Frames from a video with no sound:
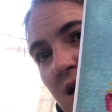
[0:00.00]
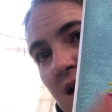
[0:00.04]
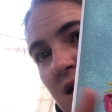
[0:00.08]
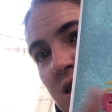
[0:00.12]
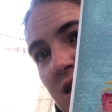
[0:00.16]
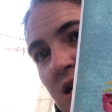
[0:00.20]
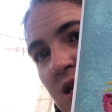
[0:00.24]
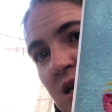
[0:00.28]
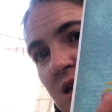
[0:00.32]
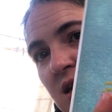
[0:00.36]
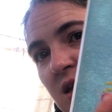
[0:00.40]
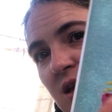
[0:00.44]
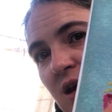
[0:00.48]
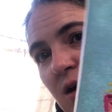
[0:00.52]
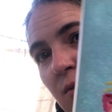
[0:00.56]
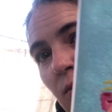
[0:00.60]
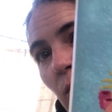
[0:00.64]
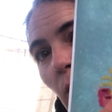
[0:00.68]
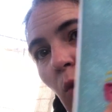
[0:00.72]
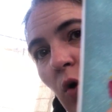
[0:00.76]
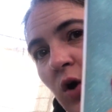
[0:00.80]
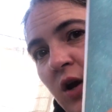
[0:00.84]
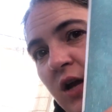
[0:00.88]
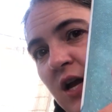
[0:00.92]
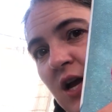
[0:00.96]
and then
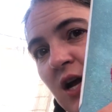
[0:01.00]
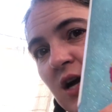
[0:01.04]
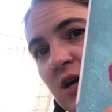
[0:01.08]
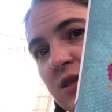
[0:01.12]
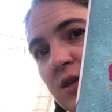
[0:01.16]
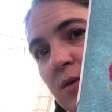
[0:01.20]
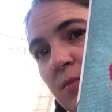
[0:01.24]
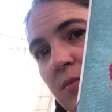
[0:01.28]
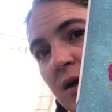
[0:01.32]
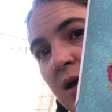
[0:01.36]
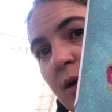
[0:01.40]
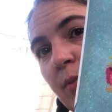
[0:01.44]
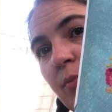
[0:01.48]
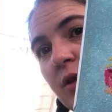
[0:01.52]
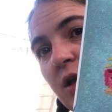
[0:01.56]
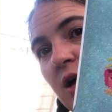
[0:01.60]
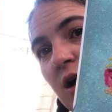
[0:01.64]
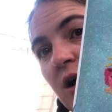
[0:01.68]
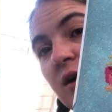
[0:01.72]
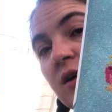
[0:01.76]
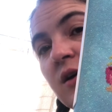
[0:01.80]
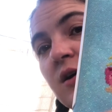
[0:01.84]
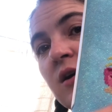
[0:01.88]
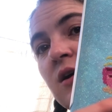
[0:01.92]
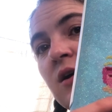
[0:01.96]
I'm working on the May
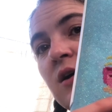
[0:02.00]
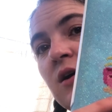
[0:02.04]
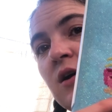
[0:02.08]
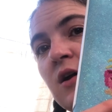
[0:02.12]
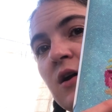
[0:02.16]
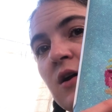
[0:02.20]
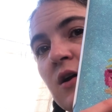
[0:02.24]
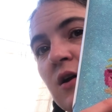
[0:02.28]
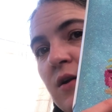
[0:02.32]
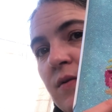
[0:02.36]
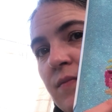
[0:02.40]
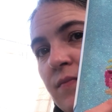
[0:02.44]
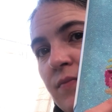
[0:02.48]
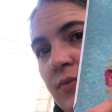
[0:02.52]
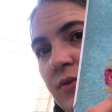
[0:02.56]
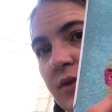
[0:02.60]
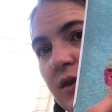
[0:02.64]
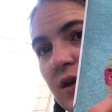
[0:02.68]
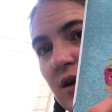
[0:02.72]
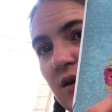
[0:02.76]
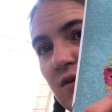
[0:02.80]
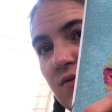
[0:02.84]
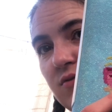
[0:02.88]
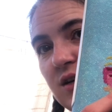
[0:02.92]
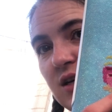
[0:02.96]
block.
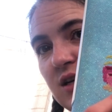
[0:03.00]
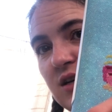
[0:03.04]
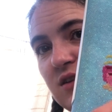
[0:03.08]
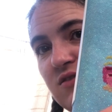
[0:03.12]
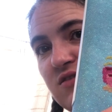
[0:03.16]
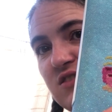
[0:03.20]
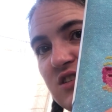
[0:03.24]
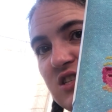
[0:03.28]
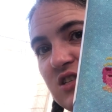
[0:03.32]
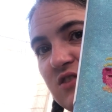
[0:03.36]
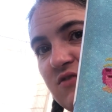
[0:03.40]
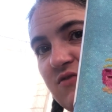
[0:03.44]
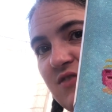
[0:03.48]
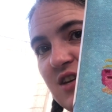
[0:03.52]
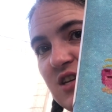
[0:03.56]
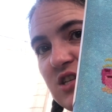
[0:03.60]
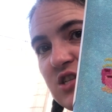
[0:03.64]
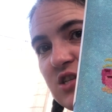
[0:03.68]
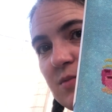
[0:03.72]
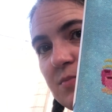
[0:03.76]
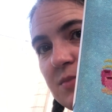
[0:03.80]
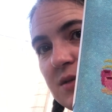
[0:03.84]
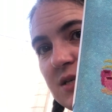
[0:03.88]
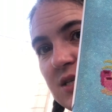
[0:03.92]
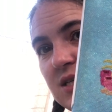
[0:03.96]
I've got to just
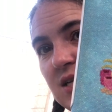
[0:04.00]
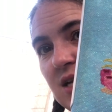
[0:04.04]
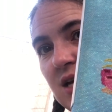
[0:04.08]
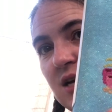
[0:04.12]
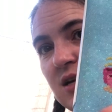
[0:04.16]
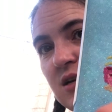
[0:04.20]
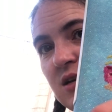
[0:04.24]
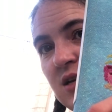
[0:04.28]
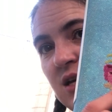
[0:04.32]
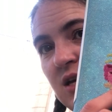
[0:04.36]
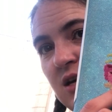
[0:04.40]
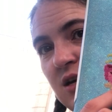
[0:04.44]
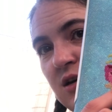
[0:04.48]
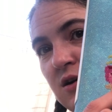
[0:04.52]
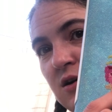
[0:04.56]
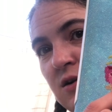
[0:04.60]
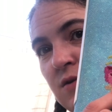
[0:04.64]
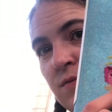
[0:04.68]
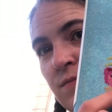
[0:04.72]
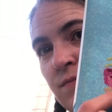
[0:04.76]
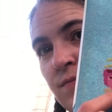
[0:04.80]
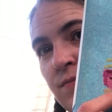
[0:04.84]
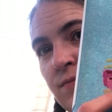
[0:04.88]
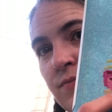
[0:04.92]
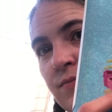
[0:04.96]
finish up the sand here,
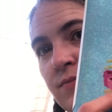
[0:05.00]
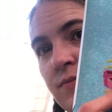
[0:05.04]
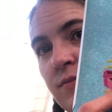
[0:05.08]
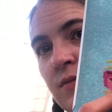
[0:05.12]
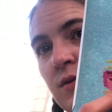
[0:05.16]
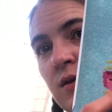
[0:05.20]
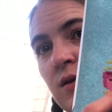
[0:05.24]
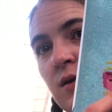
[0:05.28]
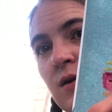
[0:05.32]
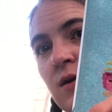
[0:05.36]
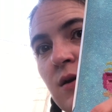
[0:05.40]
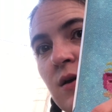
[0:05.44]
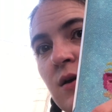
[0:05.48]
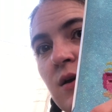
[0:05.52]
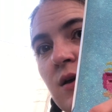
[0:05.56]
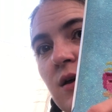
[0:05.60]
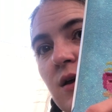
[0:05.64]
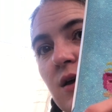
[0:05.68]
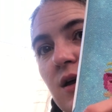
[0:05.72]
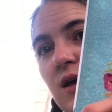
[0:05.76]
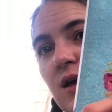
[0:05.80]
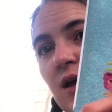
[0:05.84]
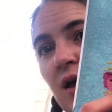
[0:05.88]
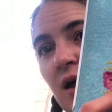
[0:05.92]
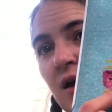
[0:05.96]

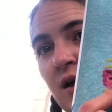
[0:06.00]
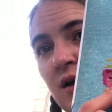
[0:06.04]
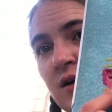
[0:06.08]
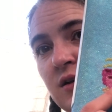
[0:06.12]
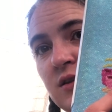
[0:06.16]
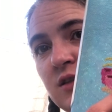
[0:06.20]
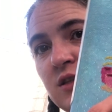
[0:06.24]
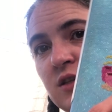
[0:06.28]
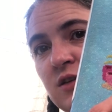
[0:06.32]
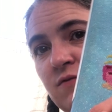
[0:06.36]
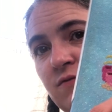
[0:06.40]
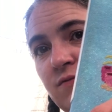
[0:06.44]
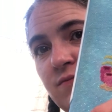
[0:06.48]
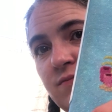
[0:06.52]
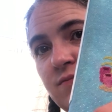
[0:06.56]
and the